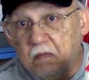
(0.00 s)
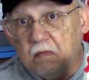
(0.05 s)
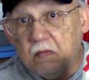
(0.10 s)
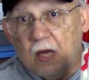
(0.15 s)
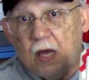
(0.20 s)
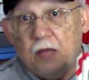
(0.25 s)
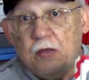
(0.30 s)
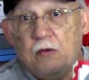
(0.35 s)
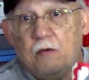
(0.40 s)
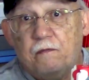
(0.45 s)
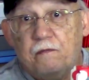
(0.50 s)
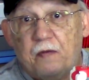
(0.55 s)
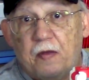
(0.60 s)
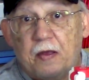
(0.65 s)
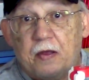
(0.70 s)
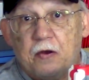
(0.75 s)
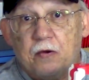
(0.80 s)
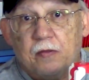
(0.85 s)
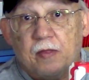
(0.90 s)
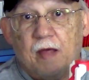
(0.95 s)
and you
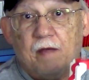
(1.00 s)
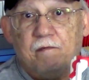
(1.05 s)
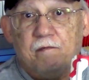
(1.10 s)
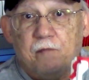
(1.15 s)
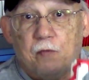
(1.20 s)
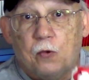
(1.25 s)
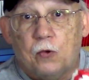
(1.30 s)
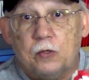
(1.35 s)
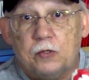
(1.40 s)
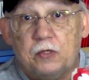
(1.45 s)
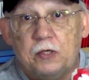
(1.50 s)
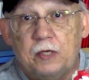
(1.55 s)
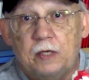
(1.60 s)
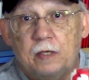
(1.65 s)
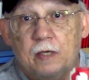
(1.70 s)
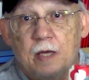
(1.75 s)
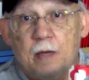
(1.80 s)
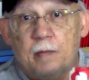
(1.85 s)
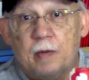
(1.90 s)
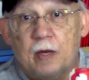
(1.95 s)
figure that
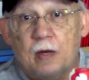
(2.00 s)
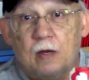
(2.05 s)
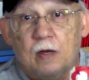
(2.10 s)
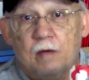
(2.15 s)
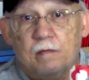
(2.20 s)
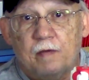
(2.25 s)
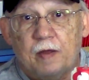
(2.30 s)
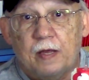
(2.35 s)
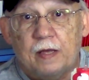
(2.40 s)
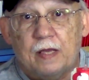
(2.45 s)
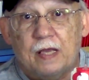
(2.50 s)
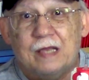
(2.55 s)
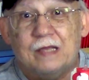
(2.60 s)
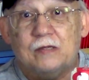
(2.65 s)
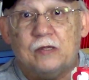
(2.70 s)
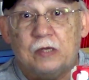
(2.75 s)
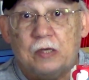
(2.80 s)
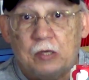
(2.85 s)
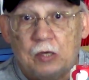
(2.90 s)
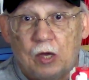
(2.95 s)
14 ml of ink
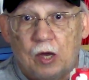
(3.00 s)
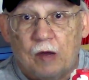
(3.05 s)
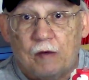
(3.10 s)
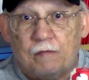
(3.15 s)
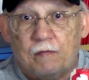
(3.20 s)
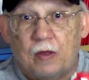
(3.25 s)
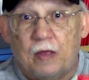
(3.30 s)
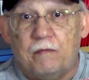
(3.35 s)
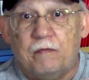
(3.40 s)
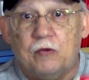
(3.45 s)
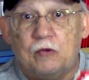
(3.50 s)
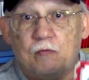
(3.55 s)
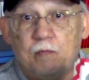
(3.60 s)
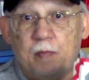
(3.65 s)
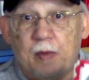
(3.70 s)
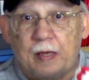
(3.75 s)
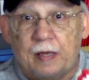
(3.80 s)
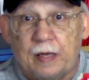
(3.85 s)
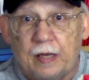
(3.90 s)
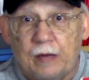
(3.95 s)
is enough if you
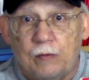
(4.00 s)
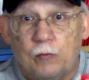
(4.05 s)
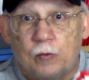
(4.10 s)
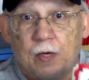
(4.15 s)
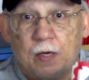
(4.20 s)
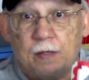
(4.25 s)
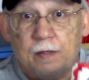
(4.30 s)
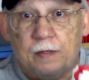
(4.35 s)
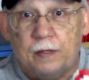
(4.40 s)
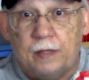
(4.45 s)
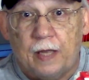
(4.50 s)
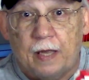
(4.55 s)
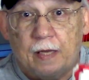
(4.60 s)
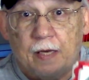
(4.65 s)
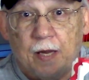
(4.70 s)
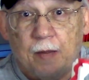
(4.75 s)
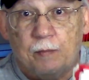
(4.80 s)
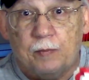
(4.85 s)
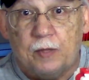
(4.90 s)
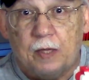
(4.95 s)
begin with a
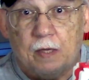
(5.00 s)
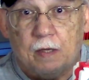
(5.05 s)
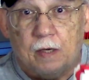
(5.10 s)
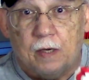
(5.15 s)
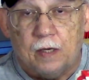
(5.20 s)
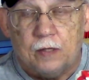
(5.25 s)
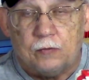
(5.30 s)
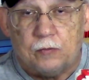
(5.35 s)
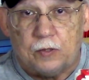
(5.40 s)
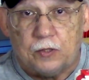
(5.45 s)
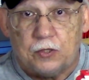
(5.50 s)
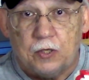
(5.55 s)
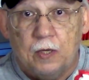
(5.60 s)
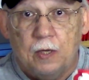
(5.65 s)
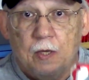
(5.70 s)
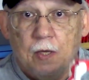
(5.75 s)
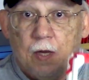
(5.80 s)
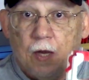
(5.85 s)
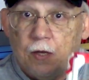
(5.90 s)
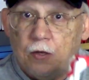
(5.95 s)
dead empty cartridge.
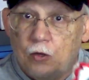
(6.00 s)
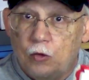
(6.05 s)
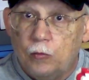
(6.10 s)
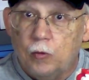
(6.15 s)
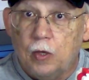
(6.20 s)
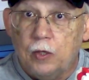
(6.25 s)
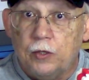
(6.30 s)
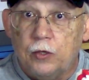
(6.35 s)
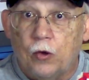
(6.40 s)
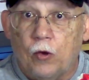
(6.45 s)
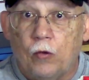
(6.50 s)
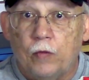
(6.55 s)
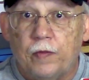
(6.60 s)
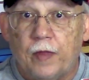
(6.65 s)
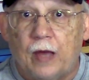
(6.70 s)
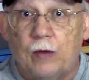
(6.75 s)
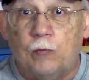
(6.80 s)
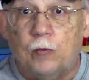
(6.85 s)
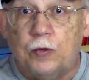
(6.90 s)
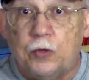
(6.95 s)
And you will know
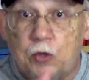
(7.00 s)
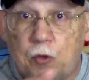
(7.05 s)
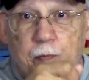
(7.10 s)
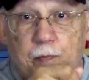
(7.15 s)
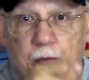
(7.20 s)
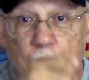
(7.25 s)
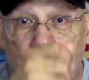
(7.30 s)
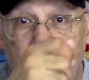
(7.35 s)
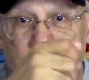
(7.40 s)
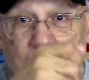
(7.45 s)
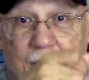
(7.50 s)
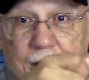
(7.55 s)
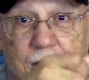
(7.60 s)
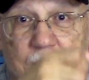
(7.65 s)
that when you pull back